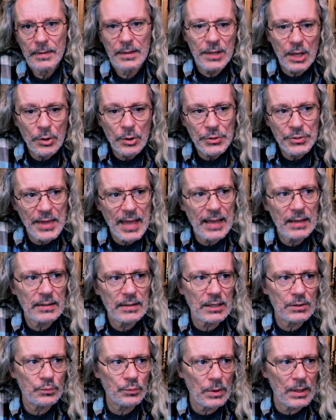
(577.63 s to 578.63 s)
The other thing
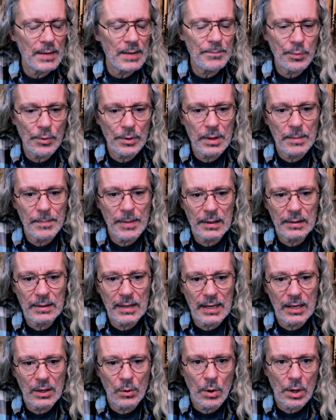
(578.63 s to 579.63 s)
that's really important about
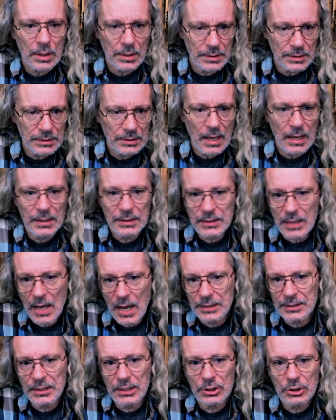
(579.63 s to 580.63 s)
getting work, and this kind of
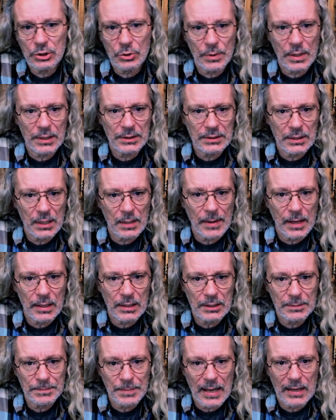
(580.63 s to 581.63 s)
ties into what I said about
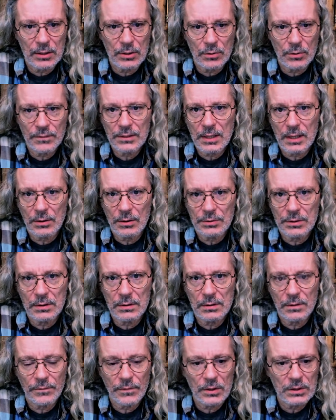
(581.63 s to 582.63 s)
expanding your skills
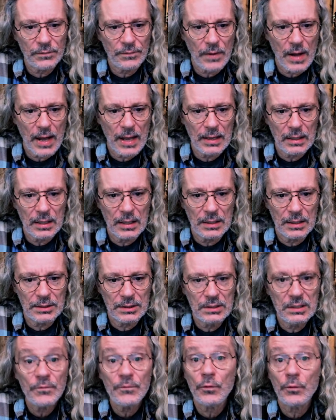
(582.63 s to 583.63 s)
and diversifying,
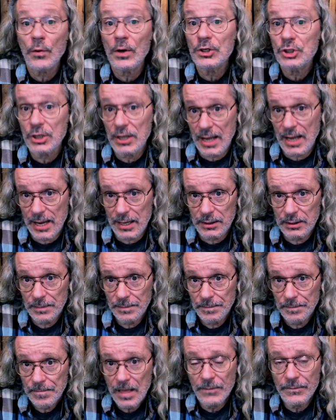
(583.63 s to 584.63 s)
is
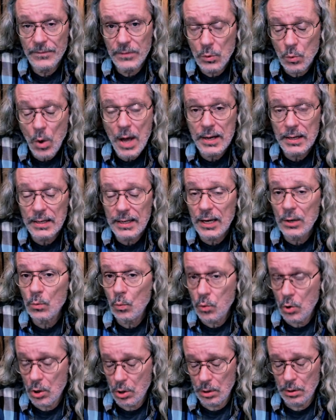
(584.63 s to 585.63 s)
differentiate. If you want to get
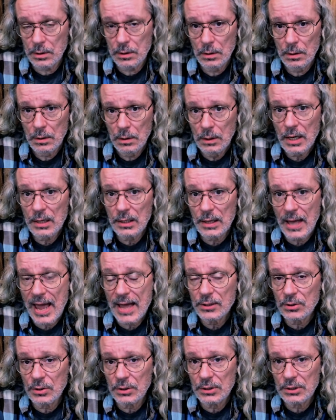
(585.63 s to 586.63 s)
work, you got to
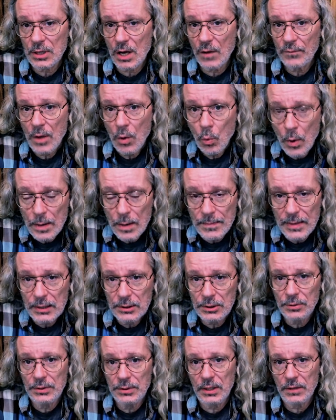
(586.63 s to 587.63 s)
ask yourself, what
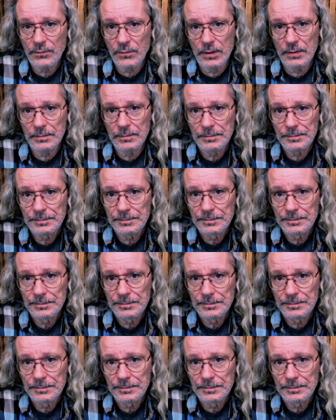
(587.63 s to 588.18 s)
makes you different?